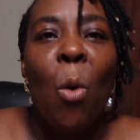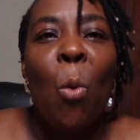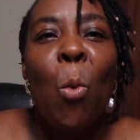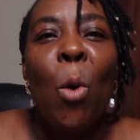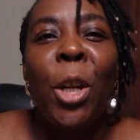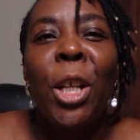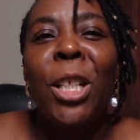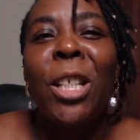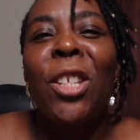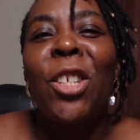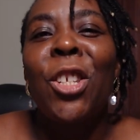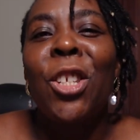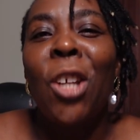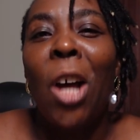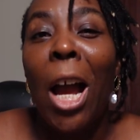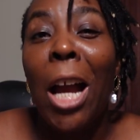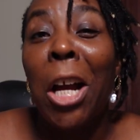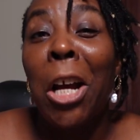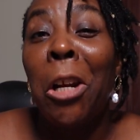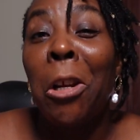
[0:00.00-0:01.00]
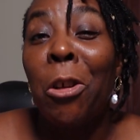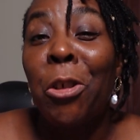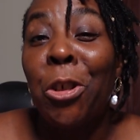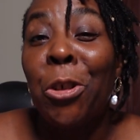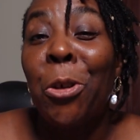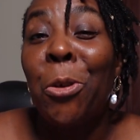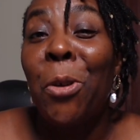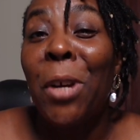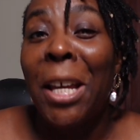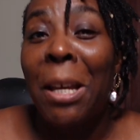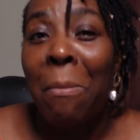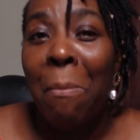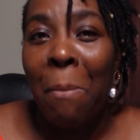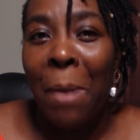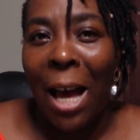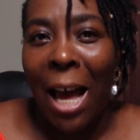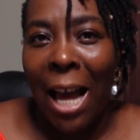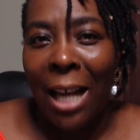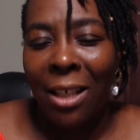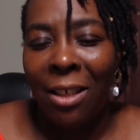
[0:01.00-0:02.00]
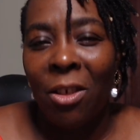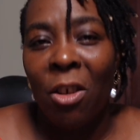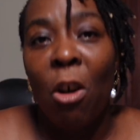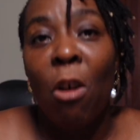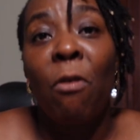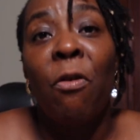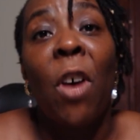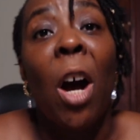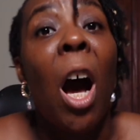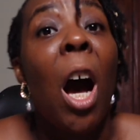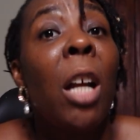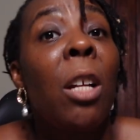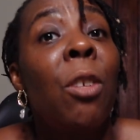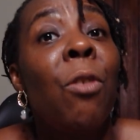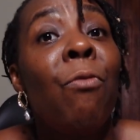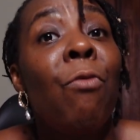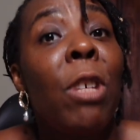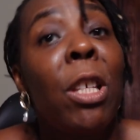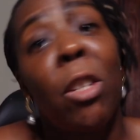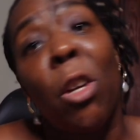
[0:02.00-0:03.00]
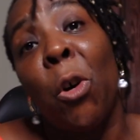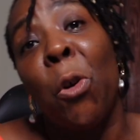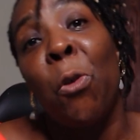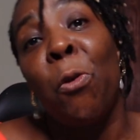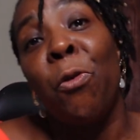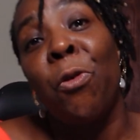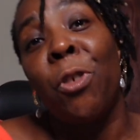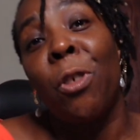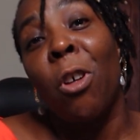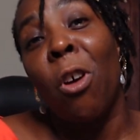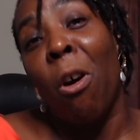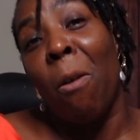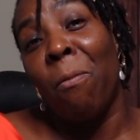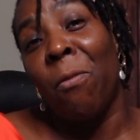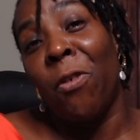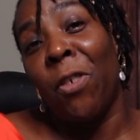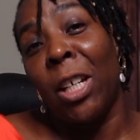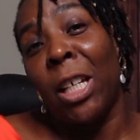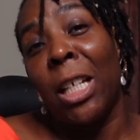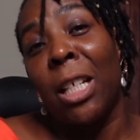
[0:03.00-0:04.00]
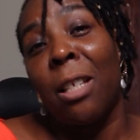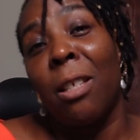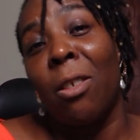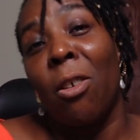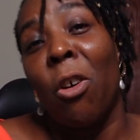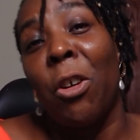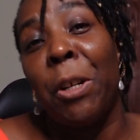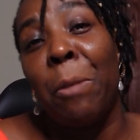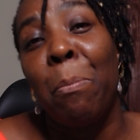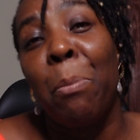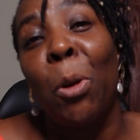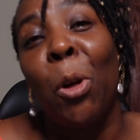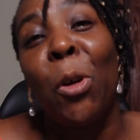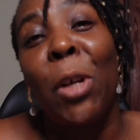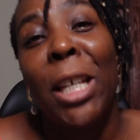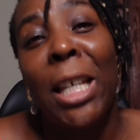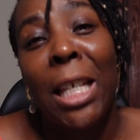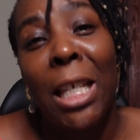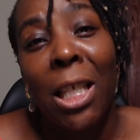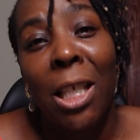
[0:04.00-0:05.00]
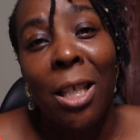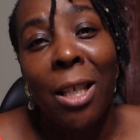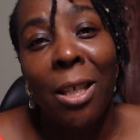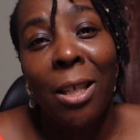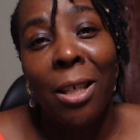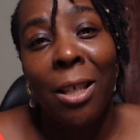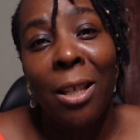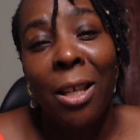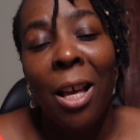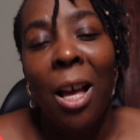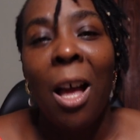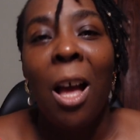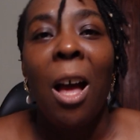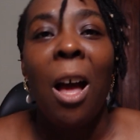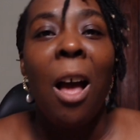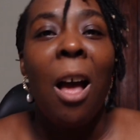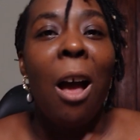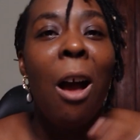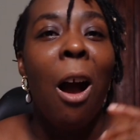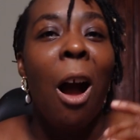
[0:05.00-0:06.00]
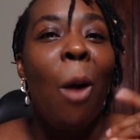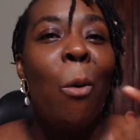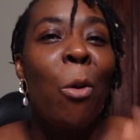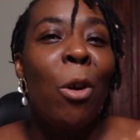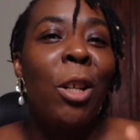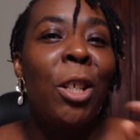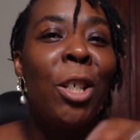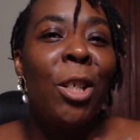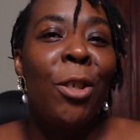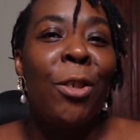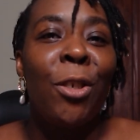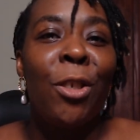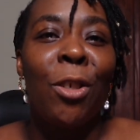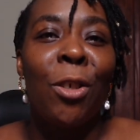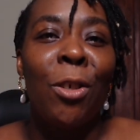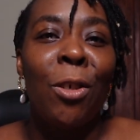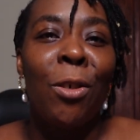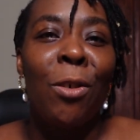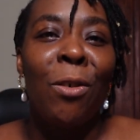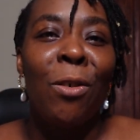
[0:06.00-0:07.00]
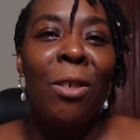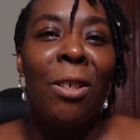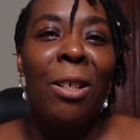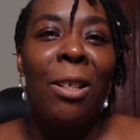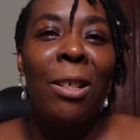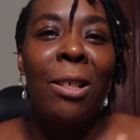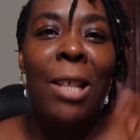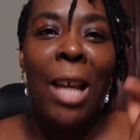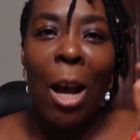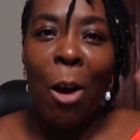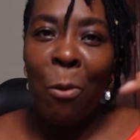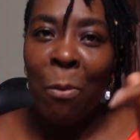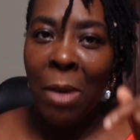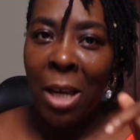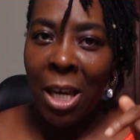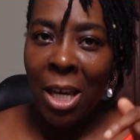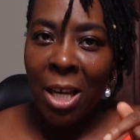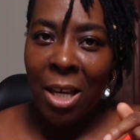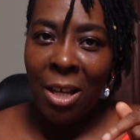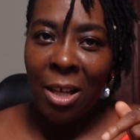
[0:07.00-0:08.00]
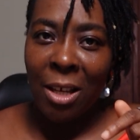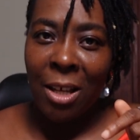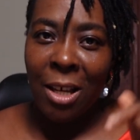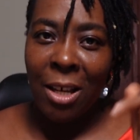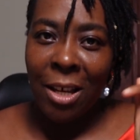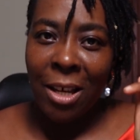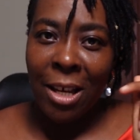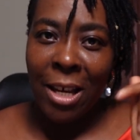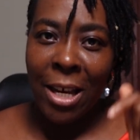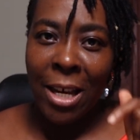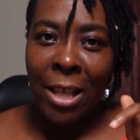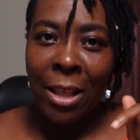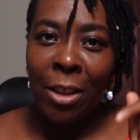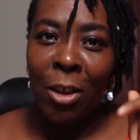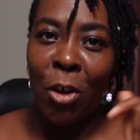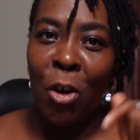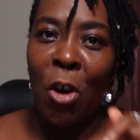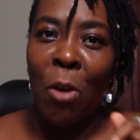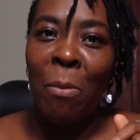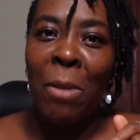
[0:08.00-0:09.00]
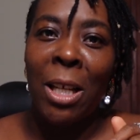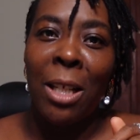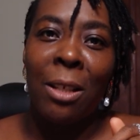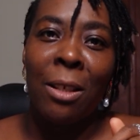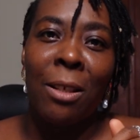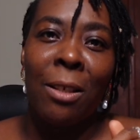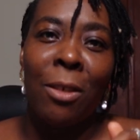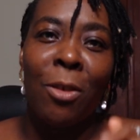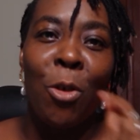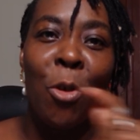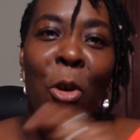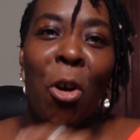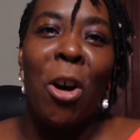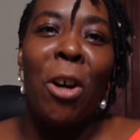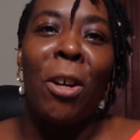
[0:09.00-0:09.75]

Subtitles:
What are the psychological impacts of unresolved conflicts on employees? I want you to tell me in the comments your